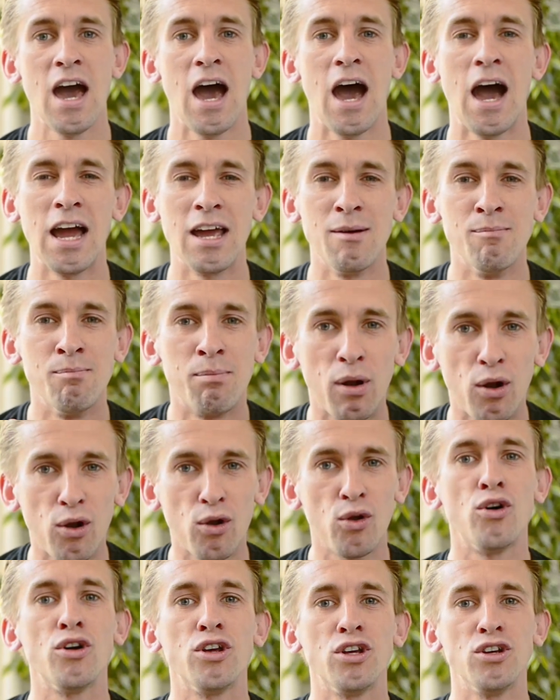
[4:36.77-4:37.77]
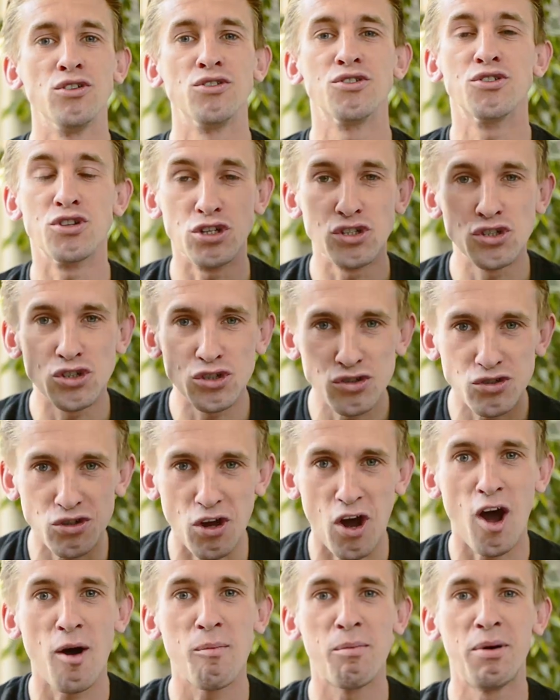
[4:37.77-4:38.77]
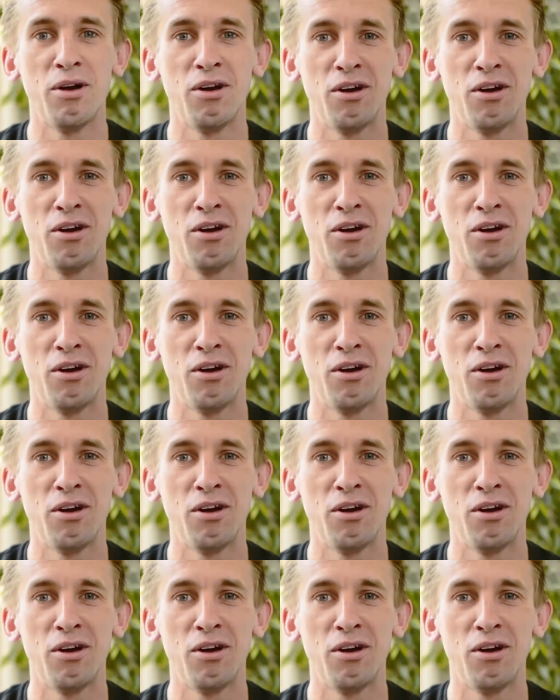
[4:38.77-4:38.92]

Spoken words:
I implore you to stop